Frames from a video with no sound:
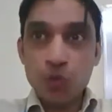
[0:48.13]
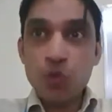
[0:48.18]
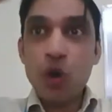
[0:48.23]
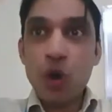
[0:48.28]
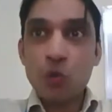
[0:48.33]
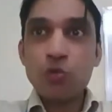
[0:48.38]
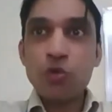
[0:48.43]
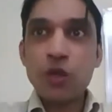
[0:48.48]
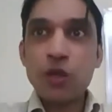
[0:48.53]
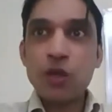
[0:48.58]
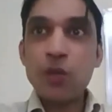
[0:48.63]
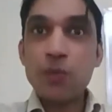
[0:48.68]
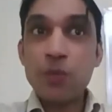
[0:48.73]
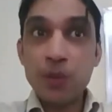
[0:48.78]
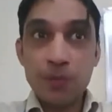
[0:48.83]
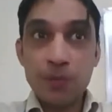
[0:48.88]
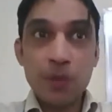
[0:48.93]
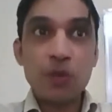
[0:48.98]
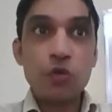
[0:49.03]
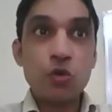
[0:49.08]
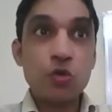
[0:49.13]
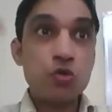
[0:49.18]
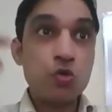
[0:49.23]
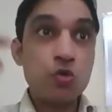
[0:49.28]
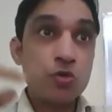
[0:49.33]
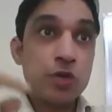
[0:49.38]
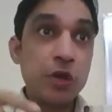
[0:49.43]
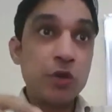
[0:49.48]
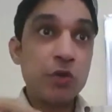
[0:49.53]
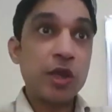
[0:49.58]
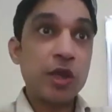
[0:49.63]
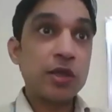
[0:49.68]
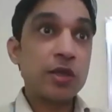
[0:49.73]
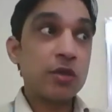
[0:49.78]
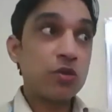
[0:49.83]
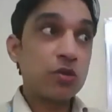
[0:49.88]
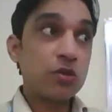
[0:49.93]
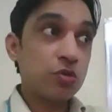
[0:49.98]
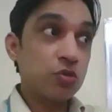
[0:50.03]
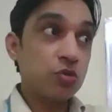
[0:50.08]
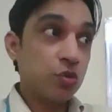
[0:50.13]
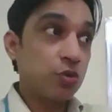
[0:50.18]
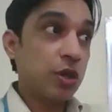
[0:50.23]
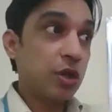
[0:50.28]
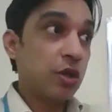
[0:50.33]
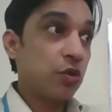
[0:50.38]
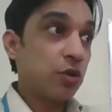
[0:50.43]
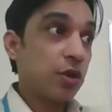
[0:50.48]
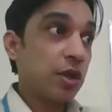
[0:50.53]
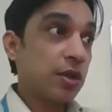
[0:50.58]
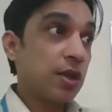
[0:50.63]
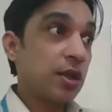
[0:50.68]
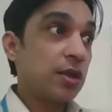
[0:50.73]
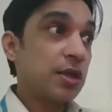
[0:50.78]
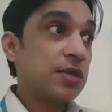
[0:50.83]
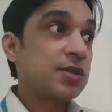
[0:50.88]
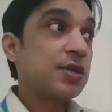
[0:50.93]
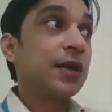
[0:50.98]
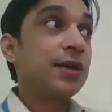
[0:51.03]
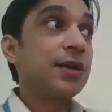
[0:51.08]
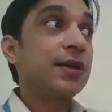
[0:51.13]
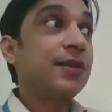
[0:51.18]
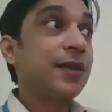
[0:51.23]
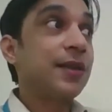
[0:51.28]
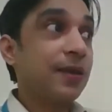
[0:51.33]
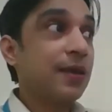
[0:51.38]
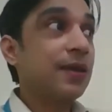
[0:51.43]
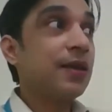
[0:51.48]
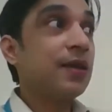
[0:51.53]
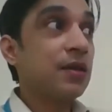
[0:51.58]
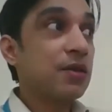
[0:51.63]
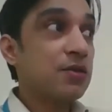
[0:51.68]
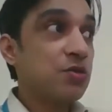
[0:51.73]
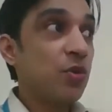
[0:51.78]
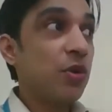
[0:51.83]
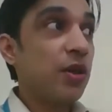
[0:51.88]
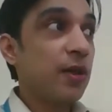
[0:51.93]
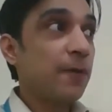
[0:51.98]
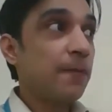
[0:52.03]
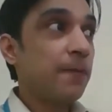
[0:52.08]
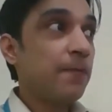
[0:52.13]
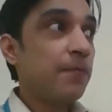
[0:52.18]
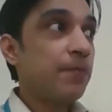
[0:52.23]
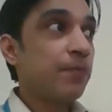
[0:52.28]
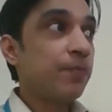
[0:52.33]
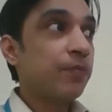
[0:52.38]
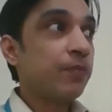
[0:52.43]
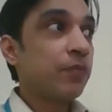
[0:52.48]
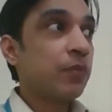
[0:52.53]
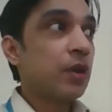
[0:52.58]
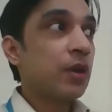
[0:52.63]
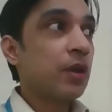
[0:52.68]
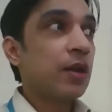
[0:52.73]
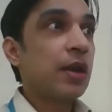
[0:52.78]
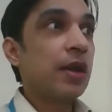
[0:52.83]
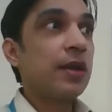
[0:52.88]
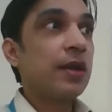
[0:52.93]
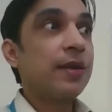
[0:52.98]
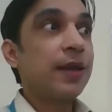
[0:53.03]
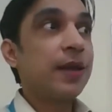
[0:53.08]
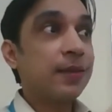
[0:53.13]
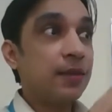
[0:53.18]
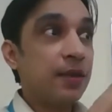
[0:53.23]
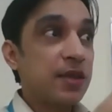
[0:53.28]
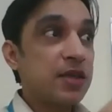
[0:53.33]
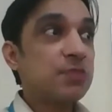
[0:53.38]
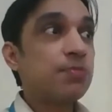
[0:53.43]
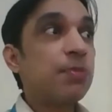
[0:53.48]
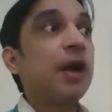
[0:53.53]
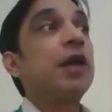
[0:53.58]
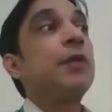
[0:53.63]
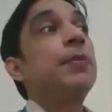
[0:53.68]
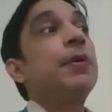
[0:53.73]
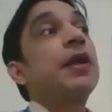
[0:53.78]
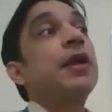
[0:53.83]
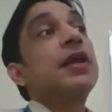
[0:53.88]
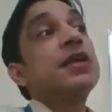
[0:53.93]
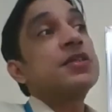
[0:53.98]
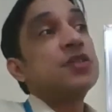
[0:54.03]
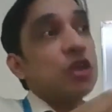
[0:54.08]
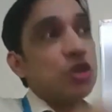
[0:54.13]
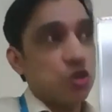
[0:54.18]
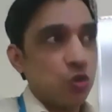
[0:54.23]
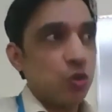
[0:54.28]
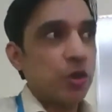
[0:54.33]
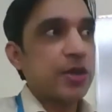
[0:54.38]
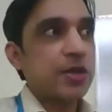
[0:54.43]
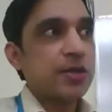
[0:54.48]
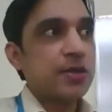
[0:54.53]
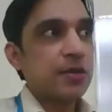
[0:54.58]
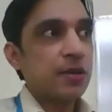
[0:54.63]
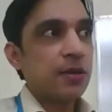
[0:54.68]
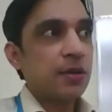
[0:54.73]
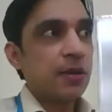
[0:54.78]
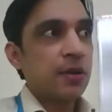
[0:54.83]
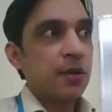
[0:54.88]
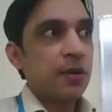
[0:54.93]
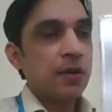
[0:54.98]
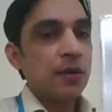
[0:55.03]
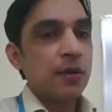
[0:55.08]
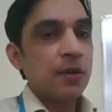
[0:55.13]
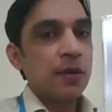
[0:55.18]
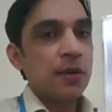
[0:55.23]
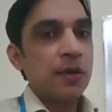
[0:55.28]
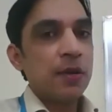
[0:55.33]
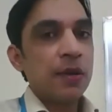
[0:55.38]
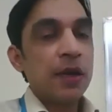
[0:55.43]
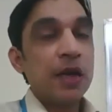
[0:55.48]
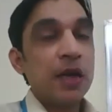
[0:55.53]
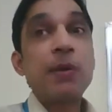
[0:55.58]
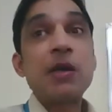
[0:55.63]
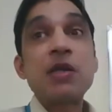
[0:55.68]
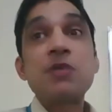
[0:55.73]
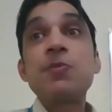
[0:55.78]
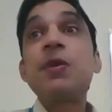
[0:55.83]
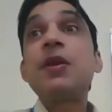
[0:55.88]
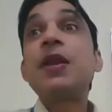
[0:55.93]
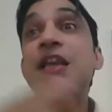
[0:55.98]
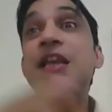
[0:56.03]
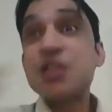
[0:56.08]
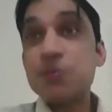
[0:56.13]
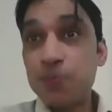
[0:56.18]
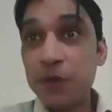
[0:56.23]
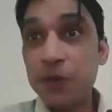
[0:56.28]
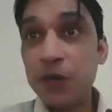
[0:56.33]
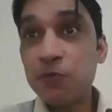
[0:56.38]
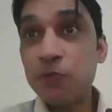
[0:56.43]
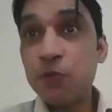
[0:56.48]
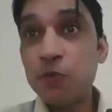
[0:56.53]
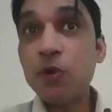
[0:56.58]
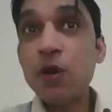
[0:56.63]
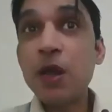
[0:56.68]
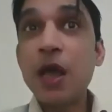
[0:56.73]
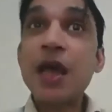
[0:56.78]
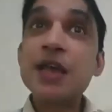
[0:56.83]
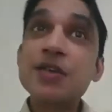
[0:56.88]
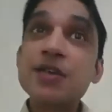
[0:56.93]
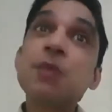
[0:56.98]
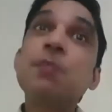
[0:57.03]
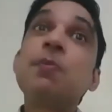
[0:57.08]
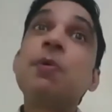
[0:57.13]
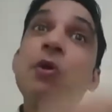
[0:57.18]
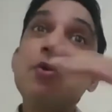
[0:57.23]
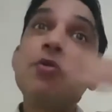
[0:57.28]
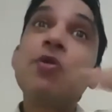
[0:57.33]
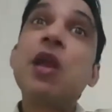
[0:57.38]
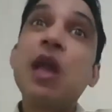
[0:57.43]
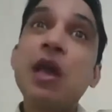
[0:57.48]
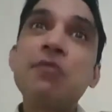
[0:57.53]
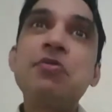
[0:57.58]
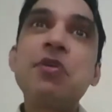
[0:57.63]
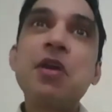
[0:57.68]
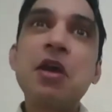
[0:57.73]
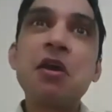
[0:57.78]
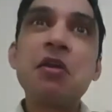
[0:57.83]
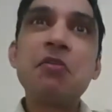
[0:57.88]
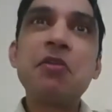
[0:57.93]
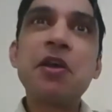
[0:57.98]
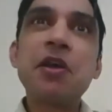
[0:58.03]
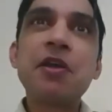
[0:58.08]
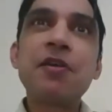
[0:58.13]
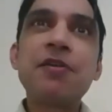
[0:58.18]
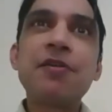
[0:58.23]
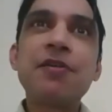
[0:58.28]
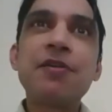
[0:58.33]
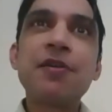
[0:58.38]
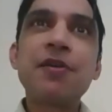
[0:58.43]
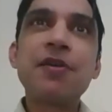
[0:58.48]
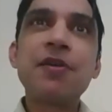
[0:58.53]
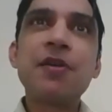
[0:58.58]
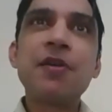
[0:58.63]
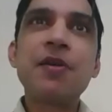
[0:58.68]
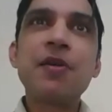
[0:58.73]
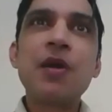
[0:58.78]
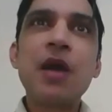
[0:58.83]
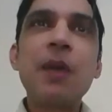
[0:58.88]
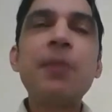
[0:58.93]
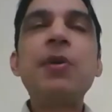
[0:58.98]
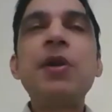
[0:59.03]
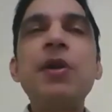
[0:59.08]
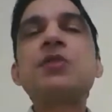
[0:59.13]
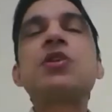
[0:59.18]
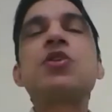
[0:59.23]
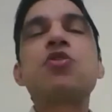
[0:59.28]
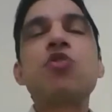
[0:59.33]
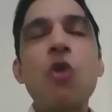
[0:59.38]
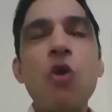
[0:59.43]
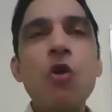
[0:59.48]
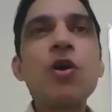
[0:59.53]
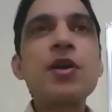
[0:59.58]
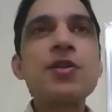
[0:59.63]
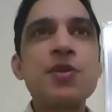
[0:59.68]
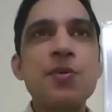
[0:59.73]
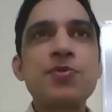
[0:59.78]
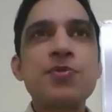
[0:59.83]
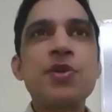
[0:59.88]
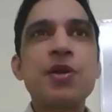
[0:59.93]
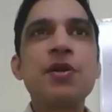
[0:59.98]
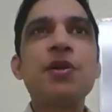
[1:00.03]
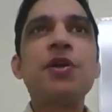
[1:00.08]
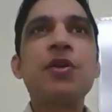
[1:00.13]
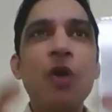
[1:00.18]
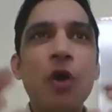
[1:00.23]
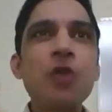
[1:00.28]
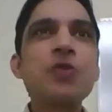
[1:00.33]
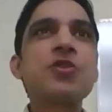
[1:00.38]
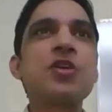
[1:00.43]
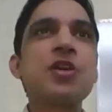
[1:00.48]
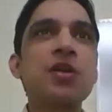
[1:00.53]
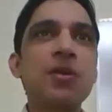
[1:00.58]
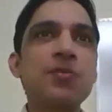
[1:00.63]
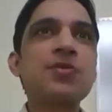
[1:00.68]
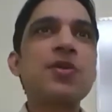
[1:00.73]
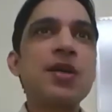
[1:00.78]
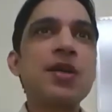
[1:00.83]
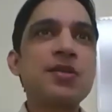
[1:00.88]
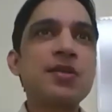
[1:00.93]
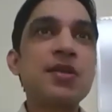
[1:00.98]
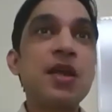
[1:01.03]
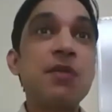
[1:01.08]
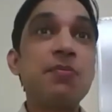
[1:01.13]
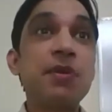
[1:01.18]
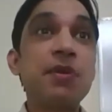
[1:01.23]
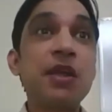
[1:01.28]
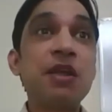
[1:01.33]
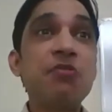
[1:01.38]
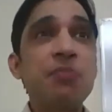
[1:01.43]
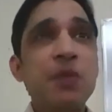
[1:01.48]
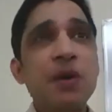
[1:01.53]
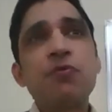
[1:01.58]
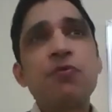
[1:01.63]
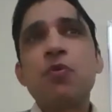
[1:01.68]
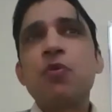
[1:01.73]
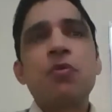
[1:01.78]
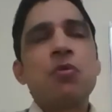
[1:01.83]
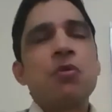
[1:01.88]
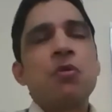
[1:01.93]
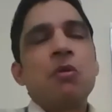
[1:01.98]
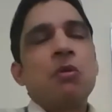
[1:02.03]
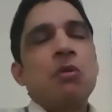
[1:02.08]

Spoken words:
out there, the people who suicidal ho jate, they started thinking in this way. Okay, death might be an easier choice. It must be less painful as compared to the life they are living in. I mean, it's a wrong assumption in all circumstances, I believe, but for